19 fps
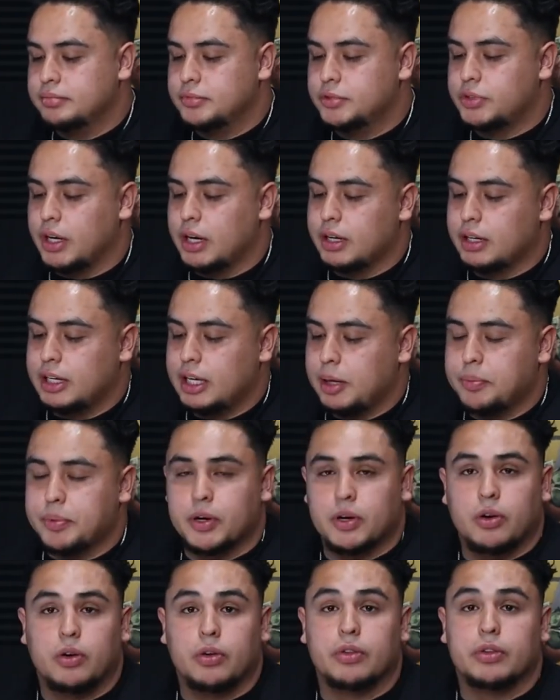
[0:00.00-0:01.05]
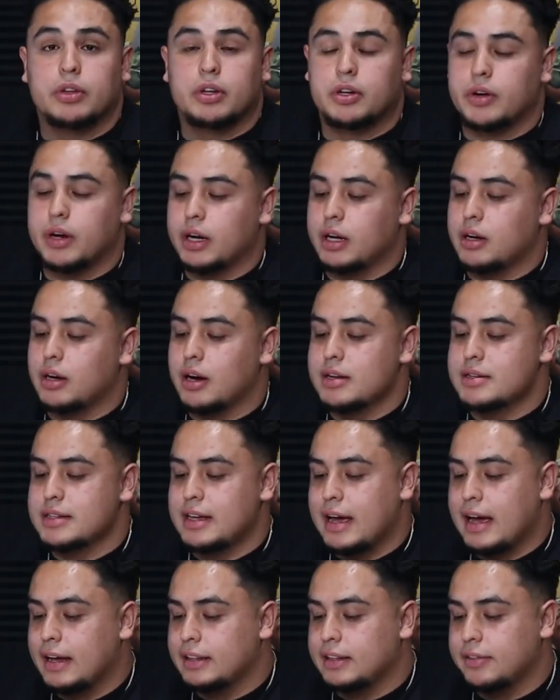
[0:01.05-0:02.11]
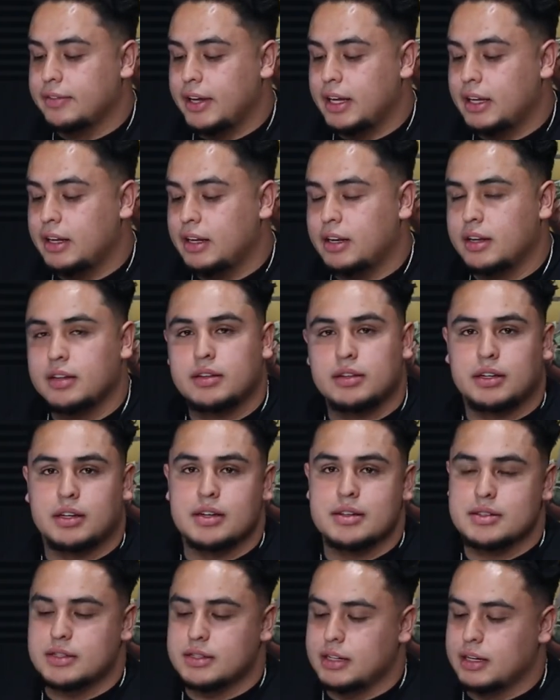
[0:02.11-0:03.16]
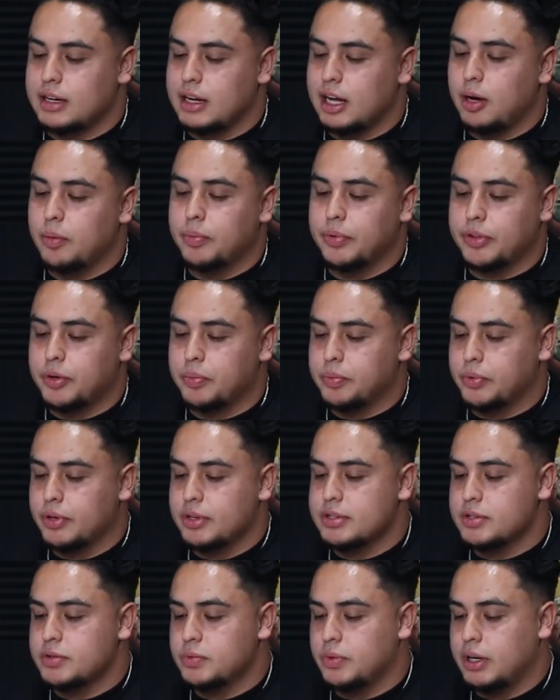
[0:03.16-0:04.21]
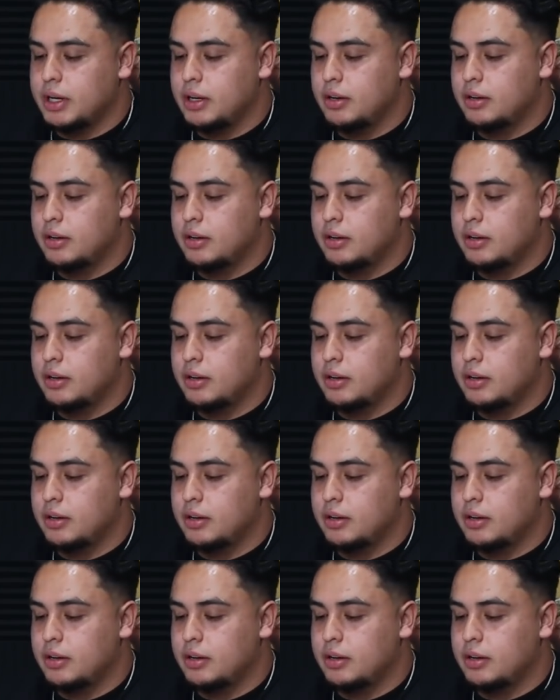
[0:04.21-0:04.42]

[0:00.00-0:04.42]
Try to keep your old credit cards activated because it's gonna help with your points as well.